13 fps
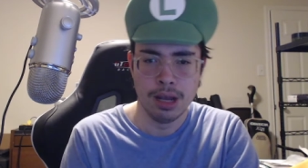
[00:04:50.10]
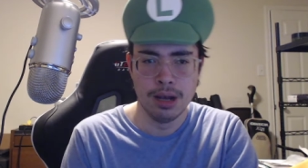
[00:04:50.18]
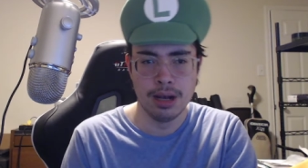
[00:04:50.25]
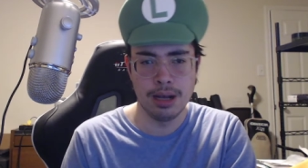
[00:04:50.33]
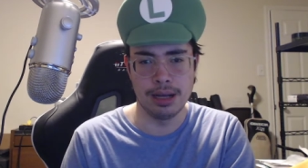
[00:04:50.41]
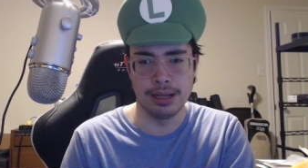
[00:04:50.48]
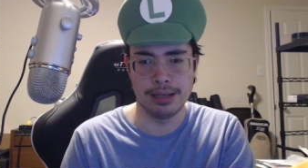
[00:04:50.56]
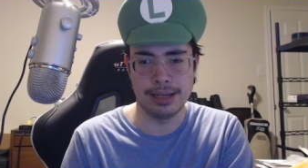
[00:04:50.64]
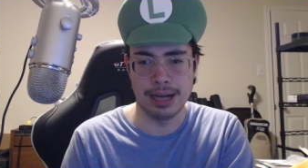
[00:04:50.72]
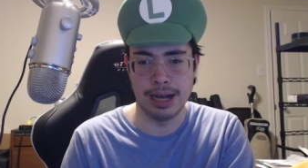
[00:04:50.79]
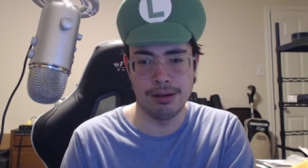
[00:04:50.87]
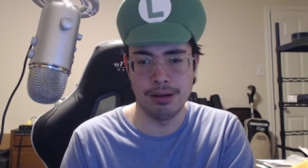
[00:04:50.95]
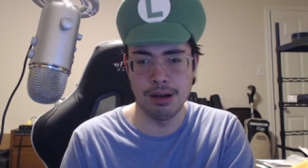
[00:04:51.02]
because
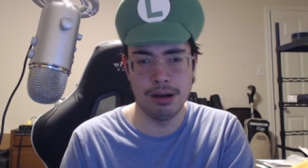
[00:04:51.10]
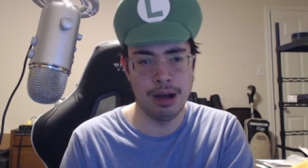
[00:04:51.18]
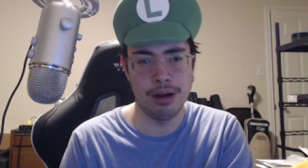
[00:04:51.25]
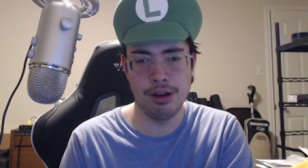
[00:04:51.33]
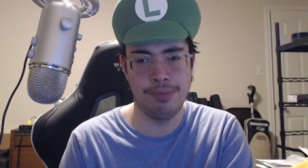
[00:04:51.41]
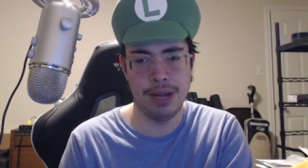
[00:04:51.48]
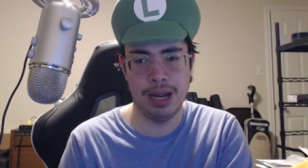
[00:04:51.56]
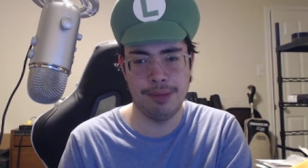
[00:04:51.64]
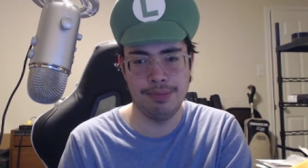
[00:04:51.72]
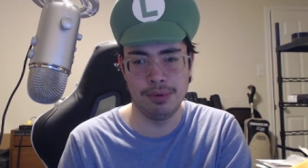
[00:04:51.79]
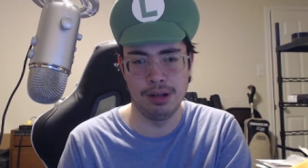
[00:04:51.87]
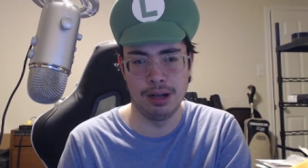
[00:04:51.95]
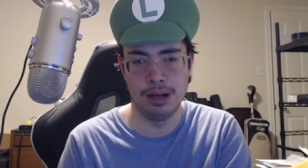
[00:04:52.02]
I don't know how you
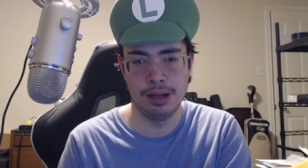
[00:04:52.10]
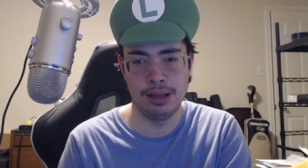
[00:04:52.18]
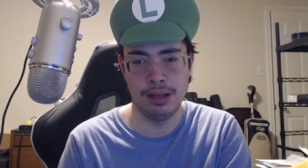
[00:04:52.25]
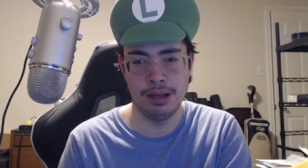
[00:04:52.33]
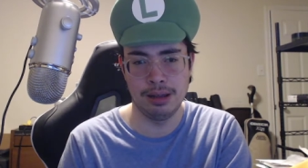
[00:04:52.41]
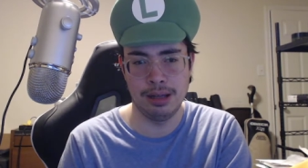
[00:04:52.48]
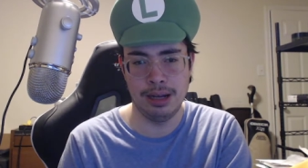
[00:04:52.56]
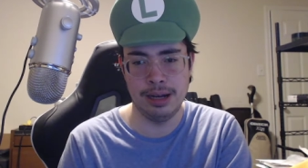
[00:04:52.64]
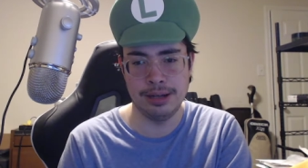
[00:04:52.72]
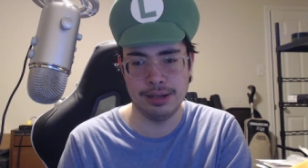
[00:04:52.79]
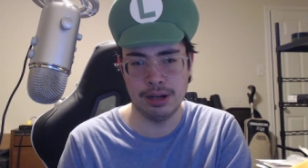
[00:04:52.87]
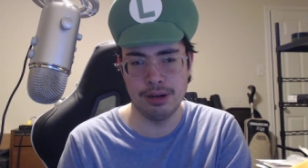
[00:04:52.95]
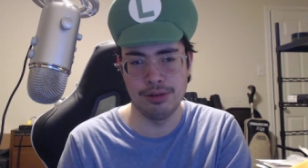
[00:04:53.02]
people on on the
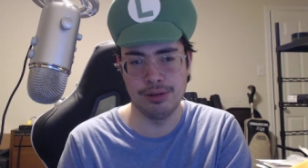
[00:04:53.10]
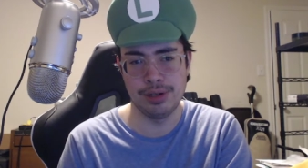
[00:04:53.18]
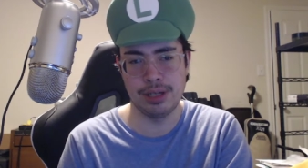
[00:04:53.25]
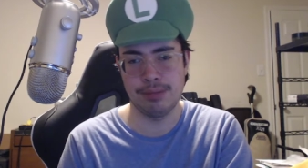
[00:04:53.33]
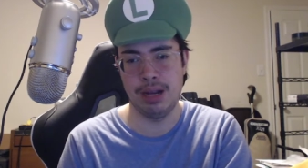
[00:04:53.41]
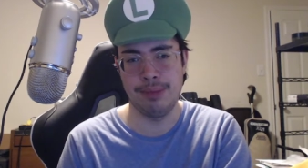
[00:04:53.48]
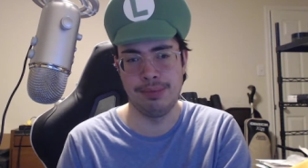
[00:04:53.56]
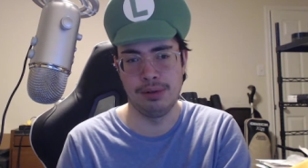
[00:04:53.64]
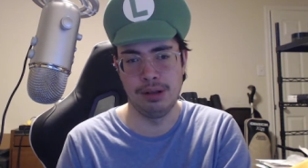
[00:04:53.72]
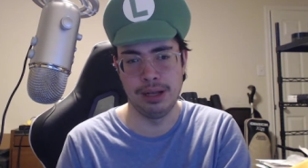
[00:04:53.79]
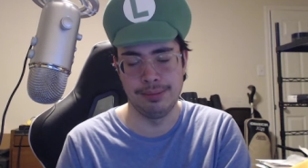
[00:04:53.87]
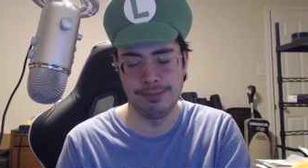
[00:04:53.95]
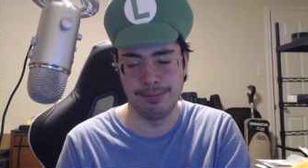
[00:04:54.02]
East Coast, people
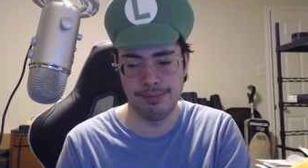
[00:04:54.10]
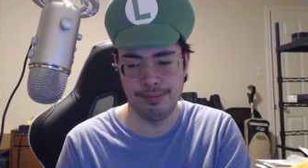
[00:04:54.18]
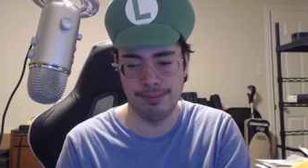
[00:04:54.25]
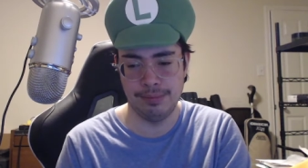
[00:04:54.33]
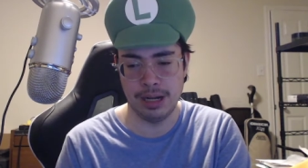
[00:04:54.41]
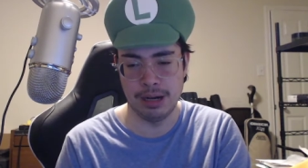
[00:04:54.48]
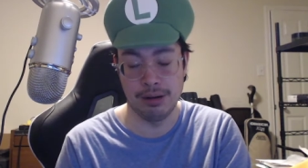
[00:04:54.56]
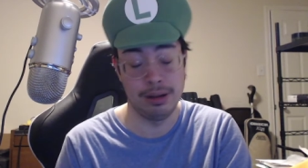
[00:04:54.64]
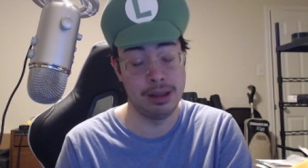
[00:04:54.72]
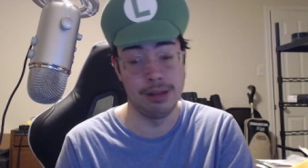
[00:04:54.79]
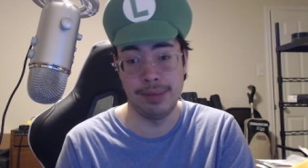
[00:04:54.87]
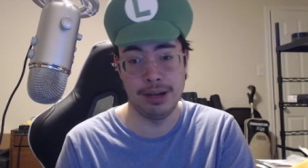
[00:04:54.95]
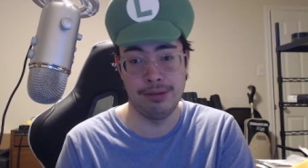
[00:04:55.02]
in you know in
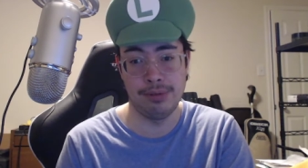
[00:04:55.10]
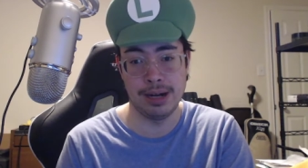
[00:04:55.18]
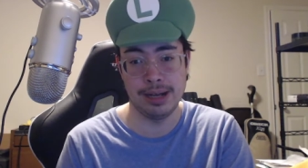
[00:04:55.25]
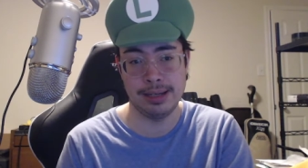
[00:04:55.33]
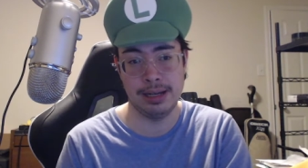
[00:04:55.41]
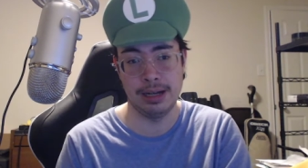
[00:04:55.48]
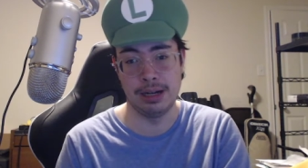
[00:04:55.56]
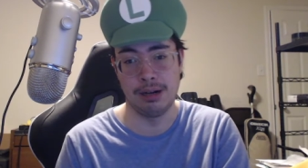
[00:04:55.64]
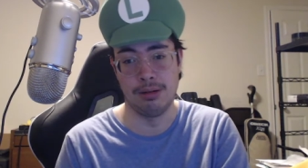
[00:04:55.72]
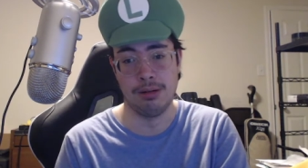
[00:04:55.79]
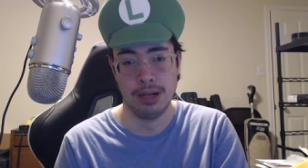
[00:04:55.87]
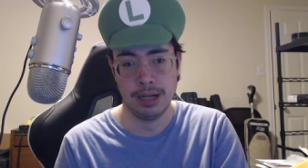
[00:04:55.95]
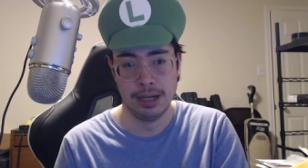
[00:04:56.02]
the Midwest, you
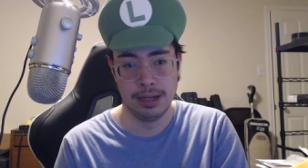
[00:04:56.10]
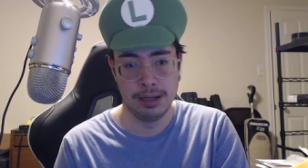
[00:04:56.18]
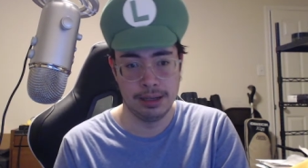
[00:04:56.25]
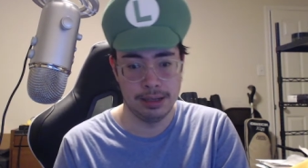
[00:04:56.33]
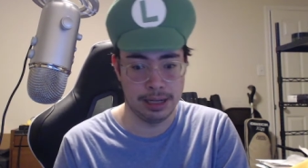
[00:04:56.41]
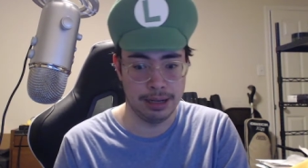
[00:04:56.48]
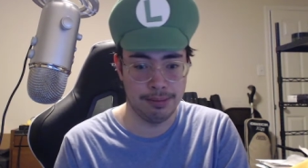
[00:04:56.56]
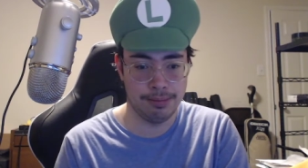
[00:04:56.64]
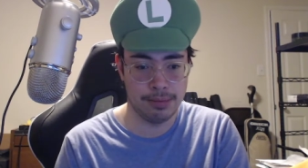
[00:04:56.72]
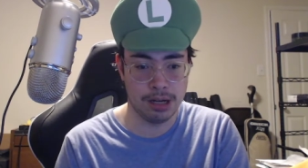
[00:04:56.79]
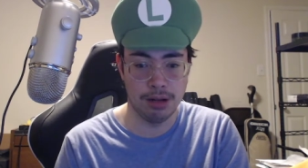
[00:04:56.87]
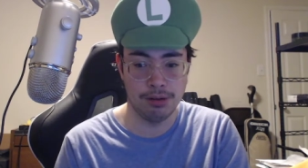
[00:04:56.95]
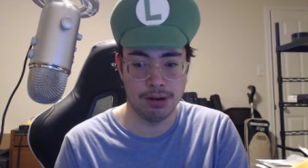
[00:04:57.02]
know, like
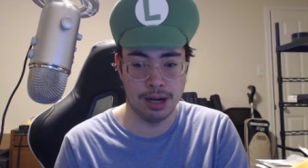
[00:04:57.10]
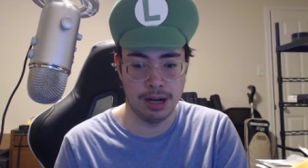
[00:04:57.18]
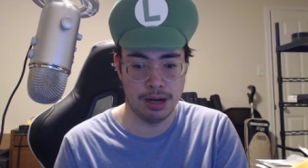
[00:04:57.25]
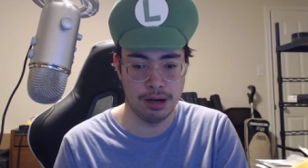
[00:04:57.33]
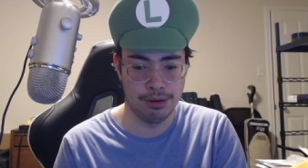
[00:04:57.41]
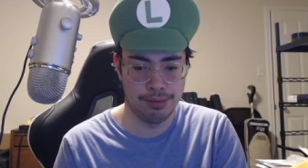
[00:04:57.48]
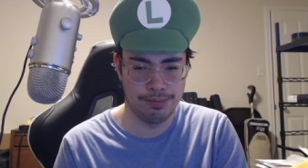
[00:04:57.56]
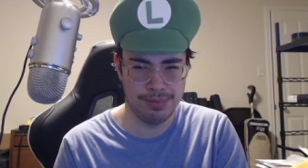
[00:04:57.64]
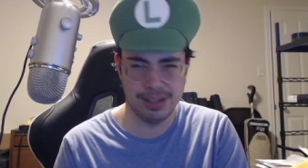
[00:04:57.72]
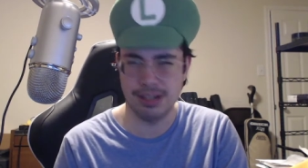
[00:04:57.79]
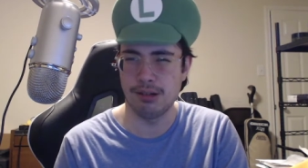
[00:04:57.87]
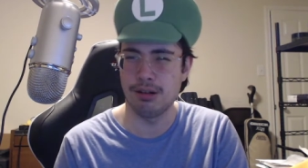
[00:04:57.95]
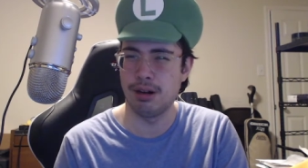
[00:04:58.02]
Colorado is
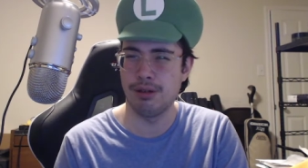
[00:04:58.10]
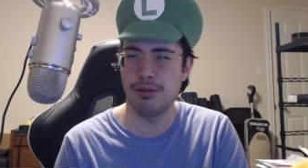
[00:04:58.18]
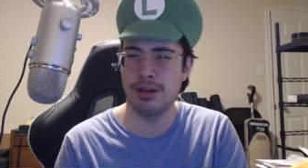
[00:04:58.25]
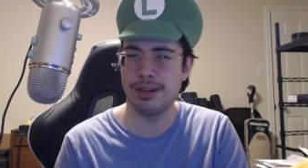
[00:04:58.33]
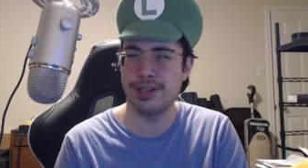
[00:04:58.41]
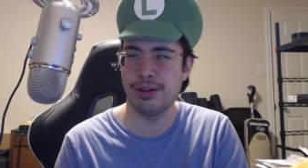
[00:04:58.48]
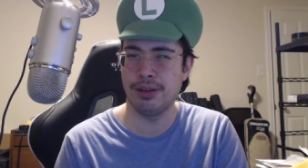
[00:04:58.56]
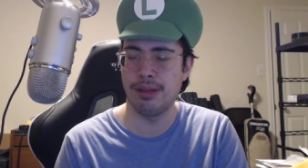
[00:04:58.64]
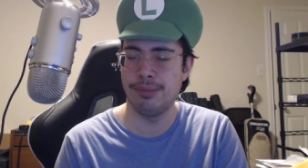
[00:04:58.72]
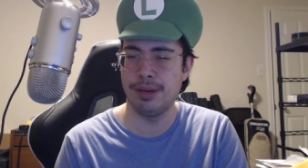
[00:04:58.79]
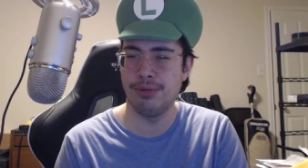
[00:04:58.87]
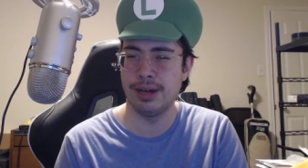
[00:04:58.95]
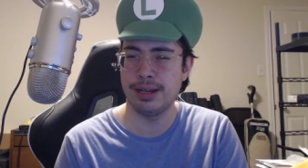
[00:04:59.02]
Colorado considered the
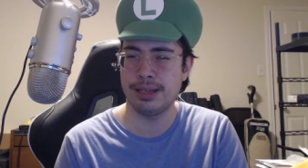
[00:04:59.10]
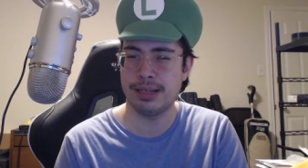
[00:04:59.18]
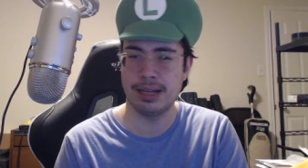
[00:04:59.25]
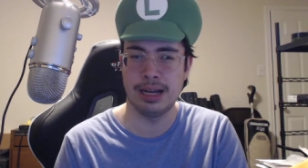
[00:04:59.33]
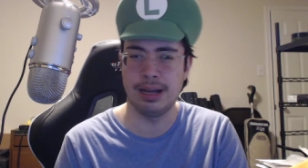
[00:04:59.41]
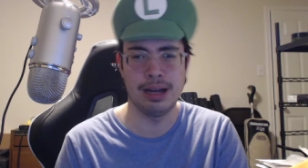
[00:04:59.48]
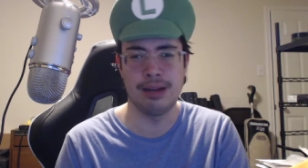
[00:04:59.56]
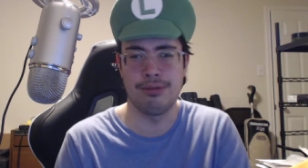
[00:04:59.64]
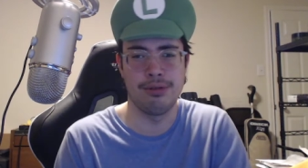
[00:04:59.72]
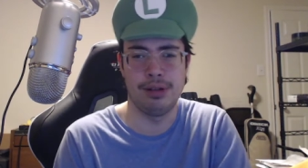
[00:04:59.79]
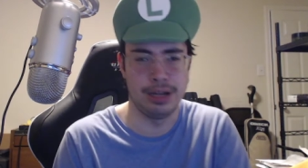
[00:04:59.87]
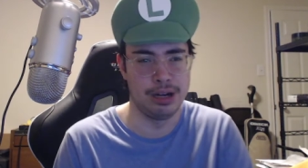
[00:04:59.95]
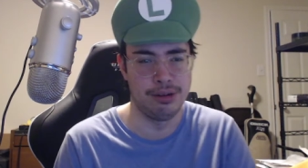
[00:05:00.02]
Midwest? I I don't
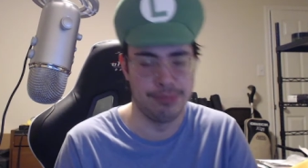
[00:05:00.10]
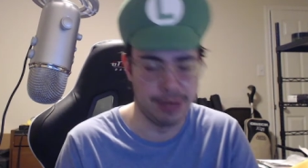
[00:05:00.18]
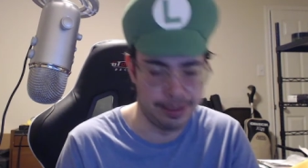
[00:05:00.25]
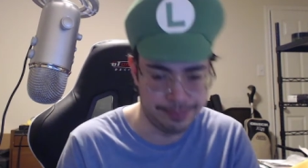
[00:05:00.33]
really know, but